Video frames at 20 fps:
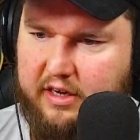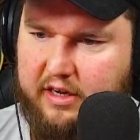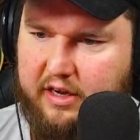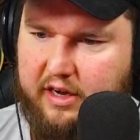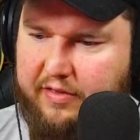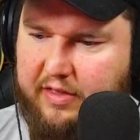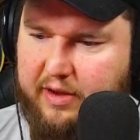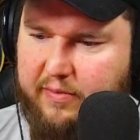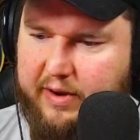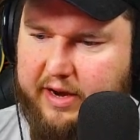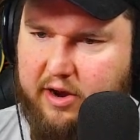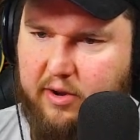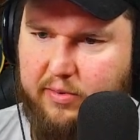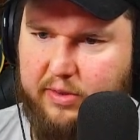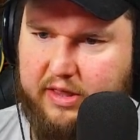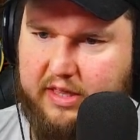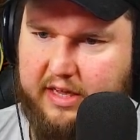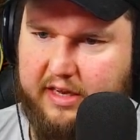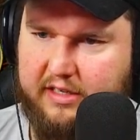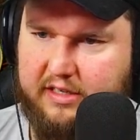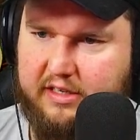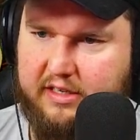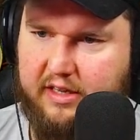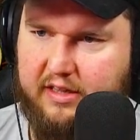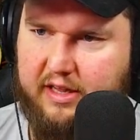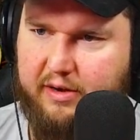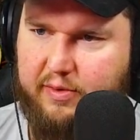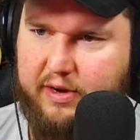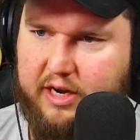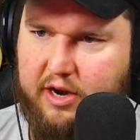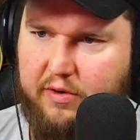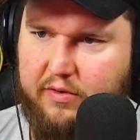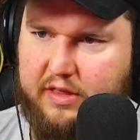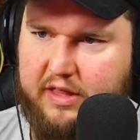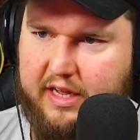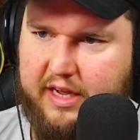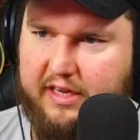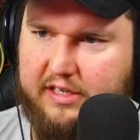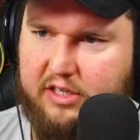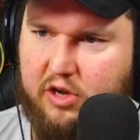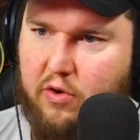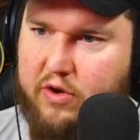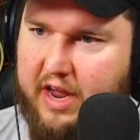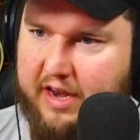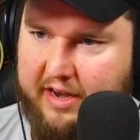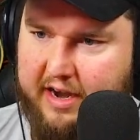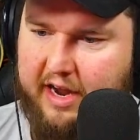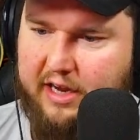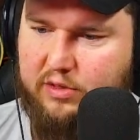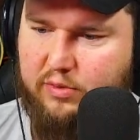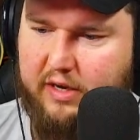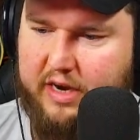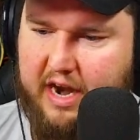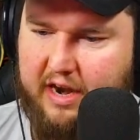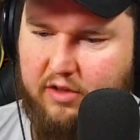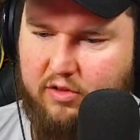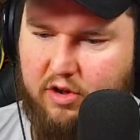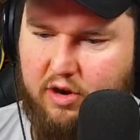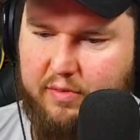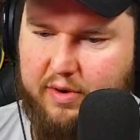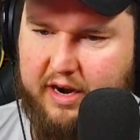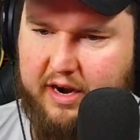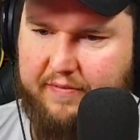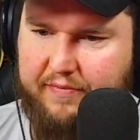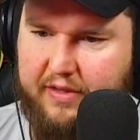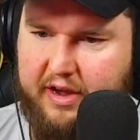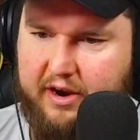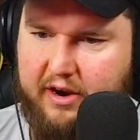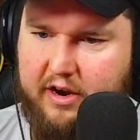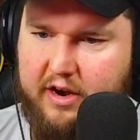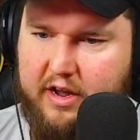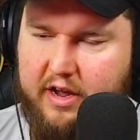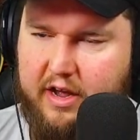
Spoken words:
I think we go with this. Okay, nice. We got a little bit in there.